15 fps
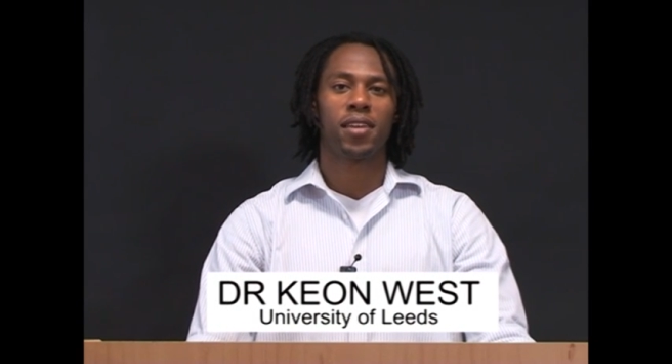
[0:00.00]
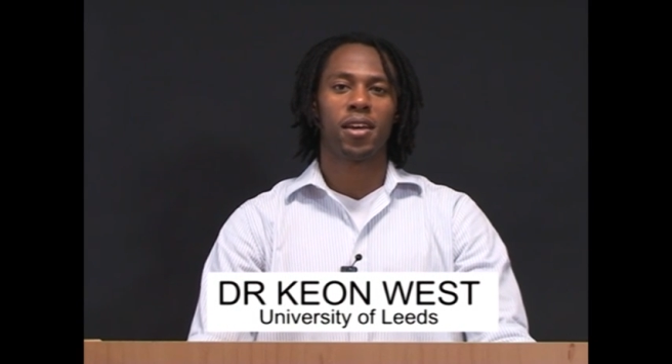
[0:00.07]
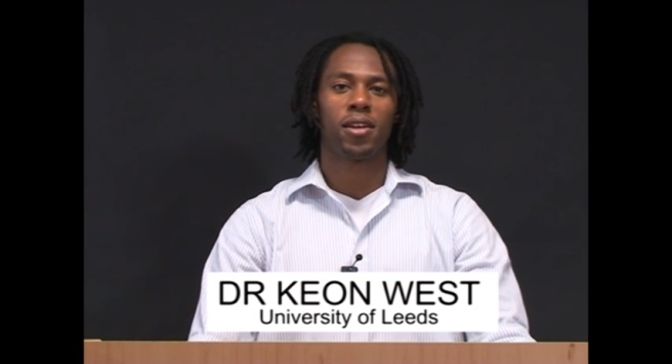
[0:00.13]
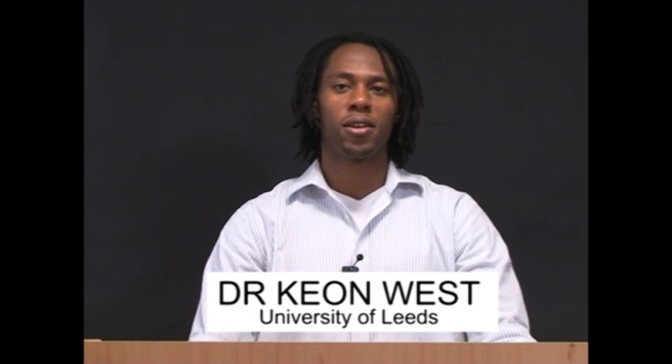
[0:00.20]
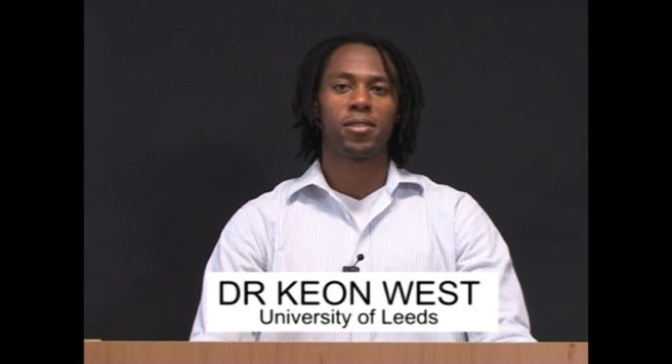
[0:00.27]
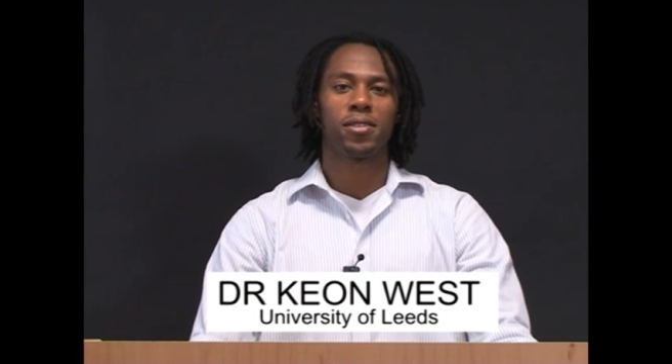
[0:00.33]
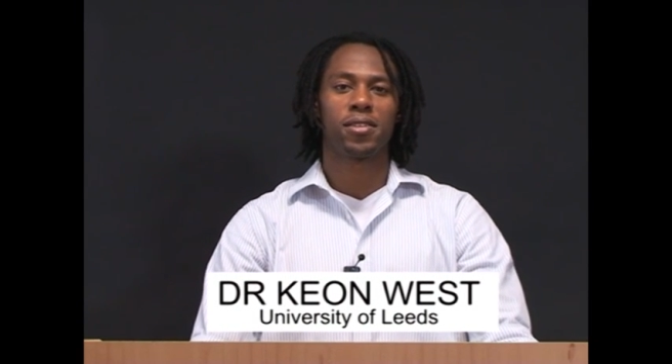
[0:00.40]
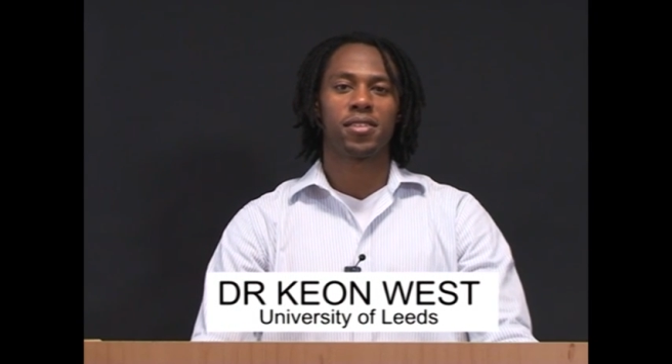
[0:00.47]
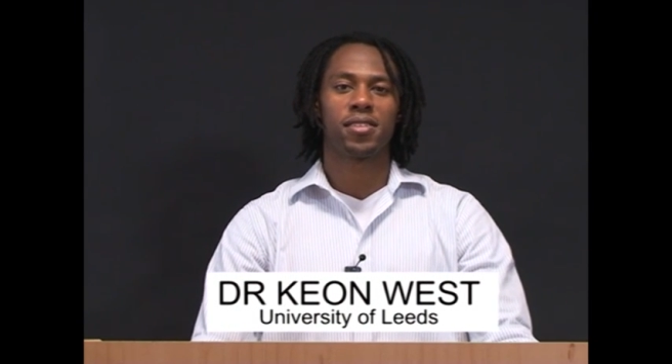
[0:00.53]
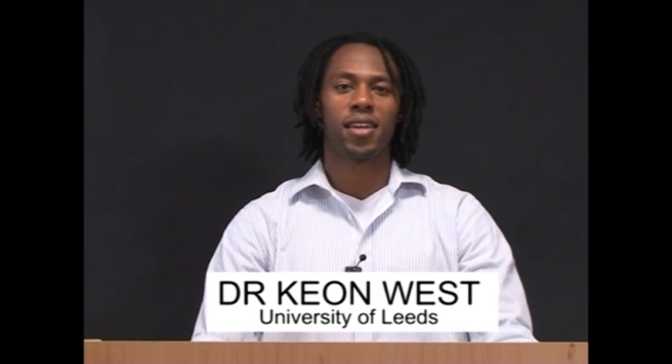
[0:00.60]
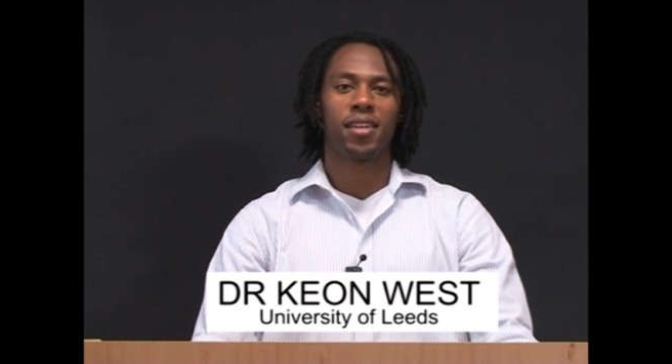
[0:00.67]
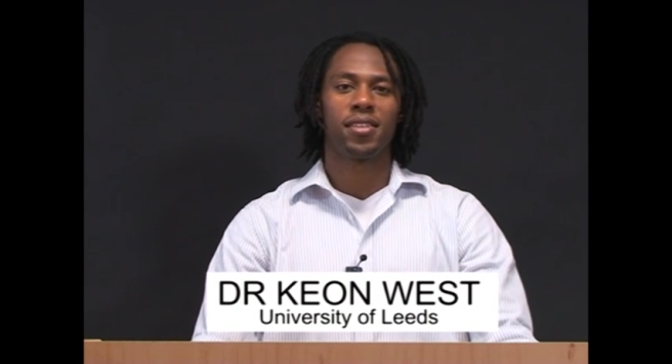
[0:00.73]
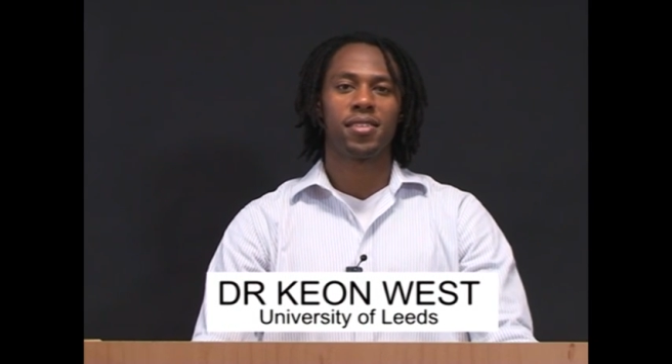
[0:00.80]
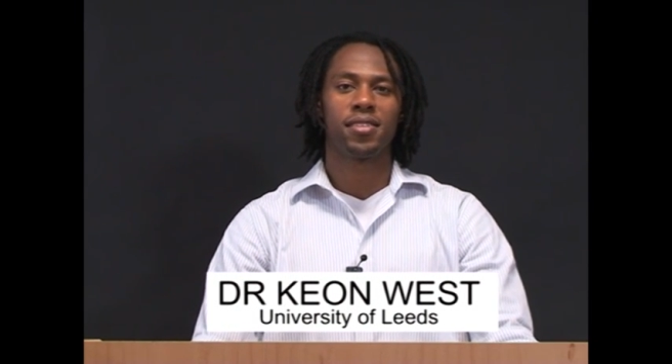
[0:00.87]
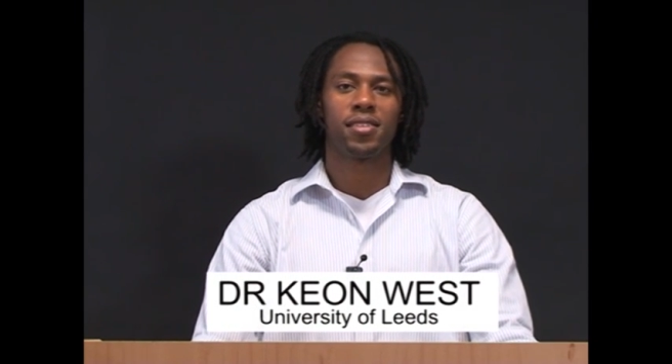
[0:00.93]
Psychological
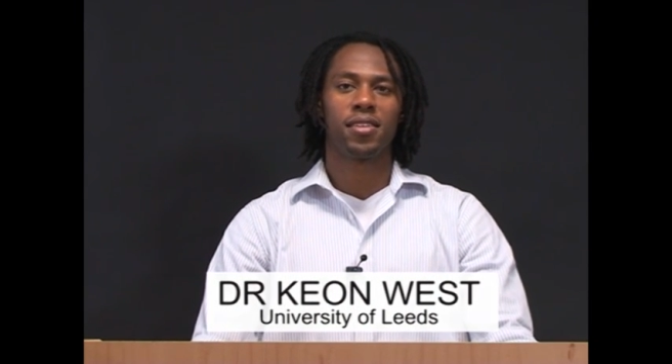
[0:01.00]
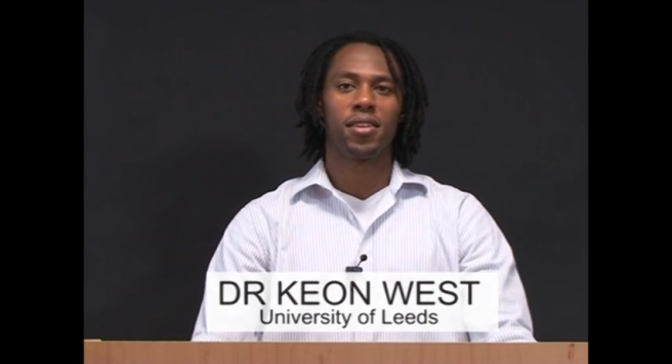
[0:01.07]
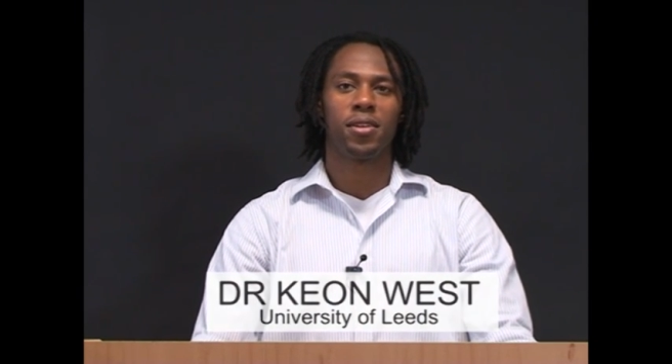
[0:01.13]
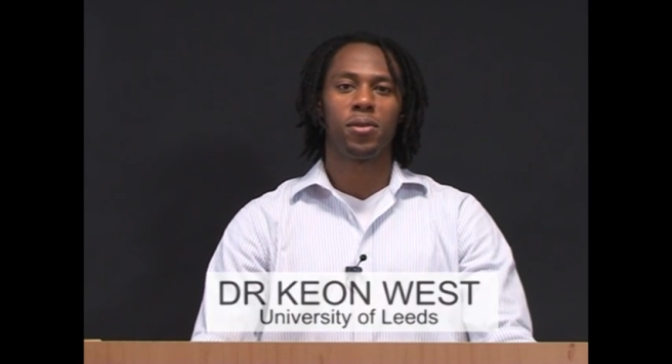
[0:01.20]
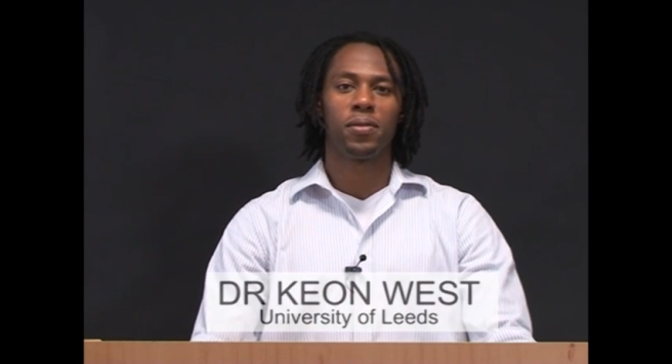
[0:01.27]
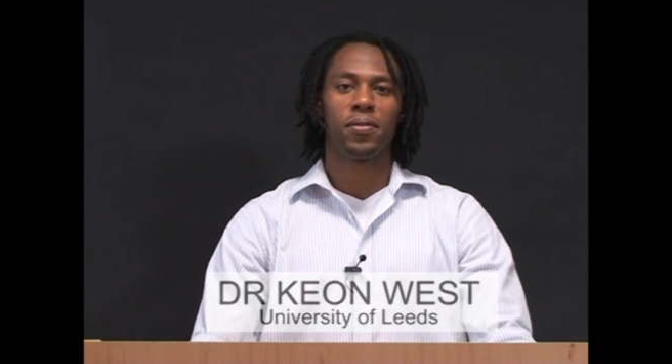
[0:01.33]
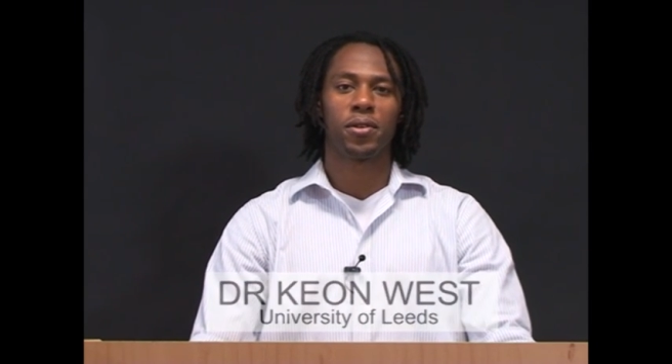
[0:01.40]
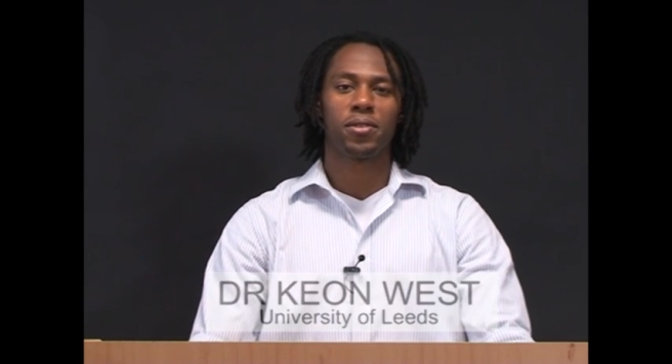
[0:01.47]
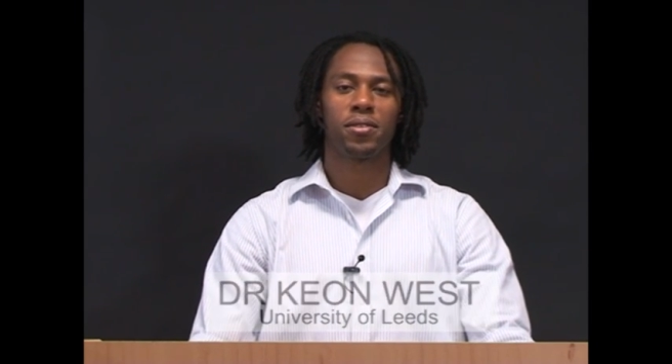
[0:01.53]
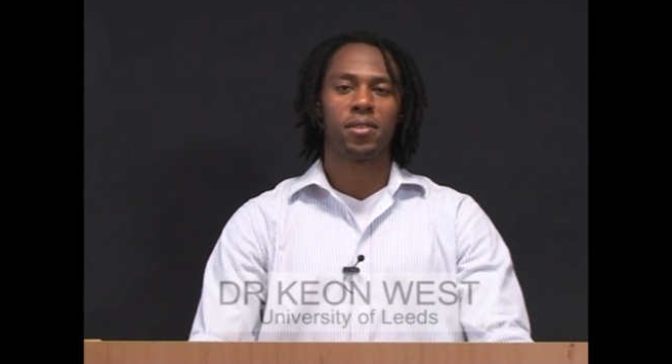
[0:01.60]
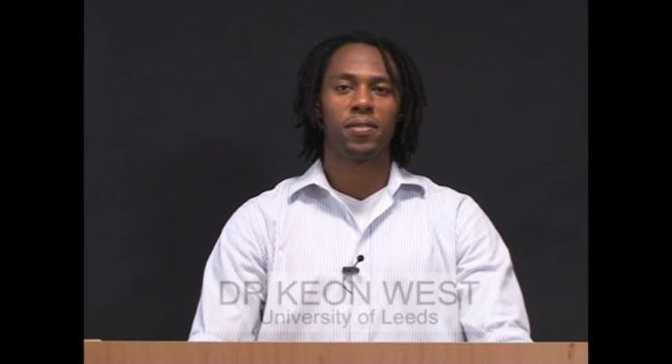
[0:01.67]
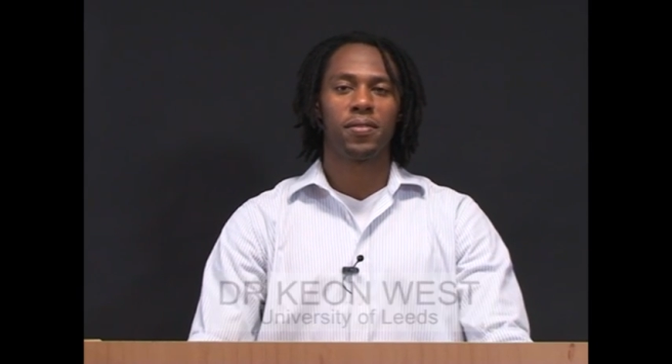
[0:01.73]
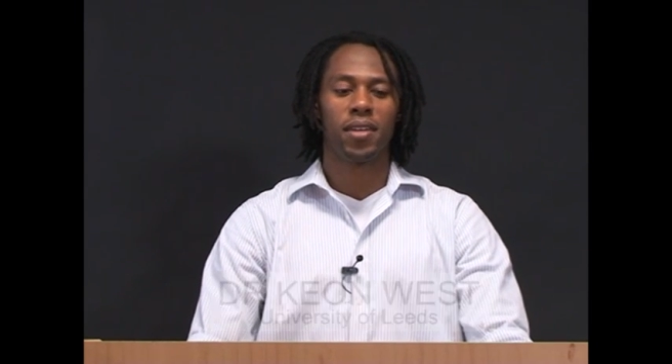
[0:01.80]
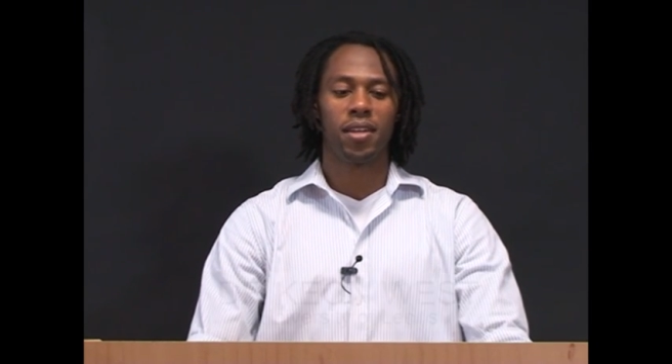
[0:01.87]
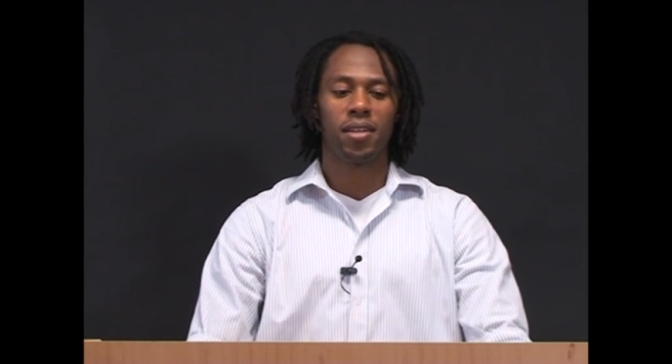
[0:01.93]
Sciences at the
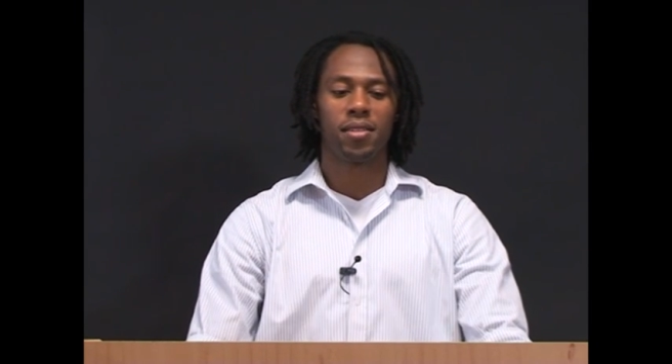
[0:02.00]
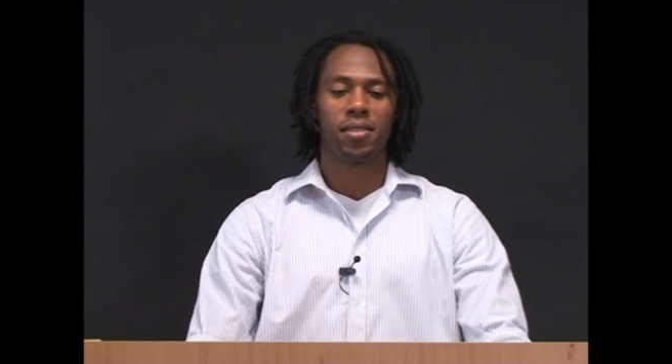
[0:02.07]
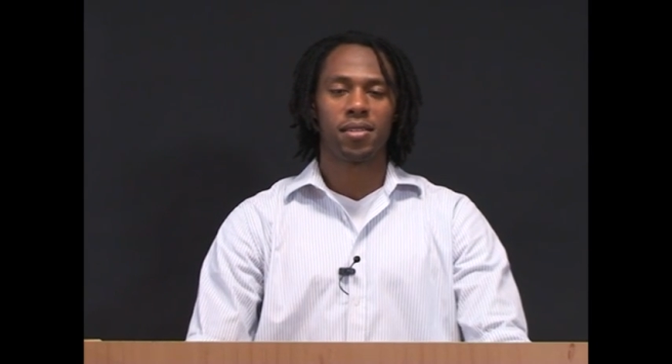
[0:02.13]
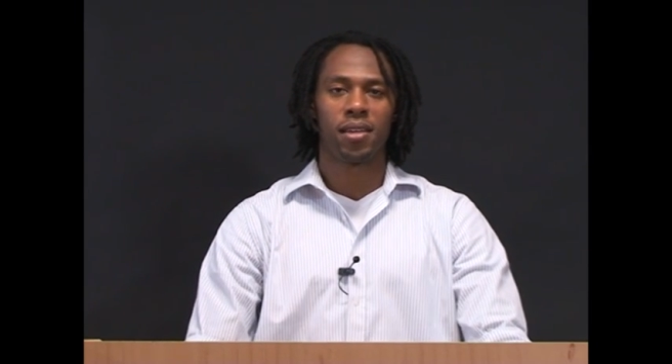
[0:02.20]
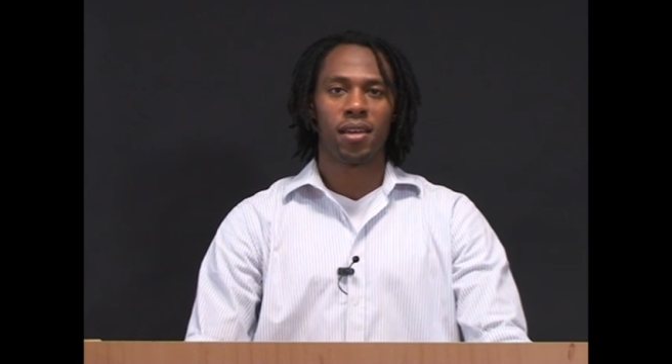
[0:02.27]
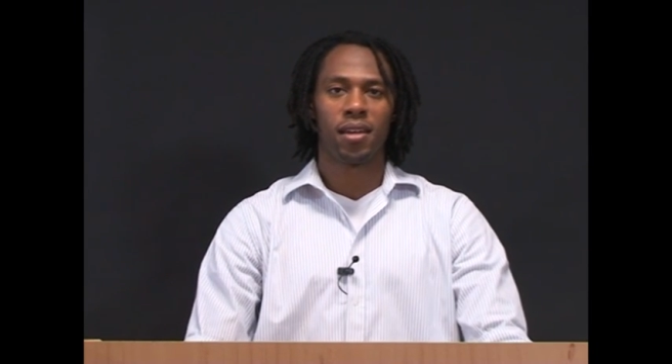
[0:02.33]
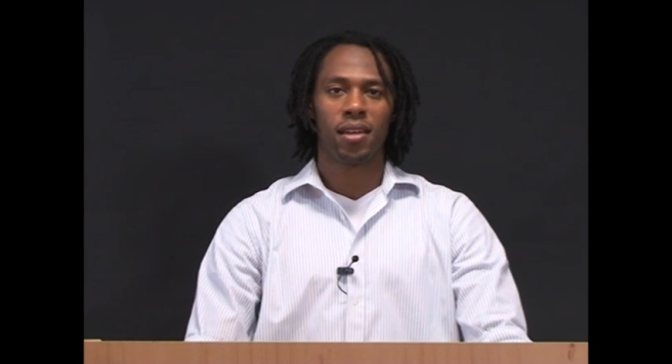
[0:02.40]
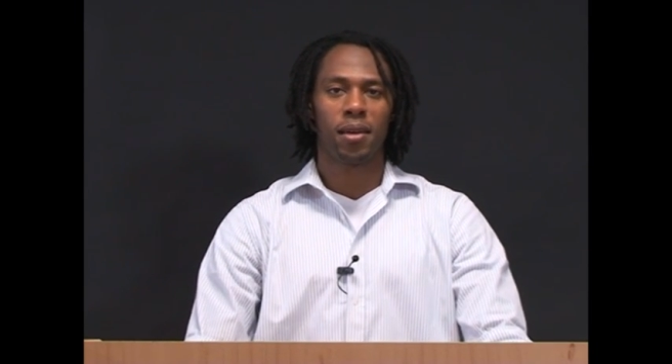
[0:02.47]
University of Leeds,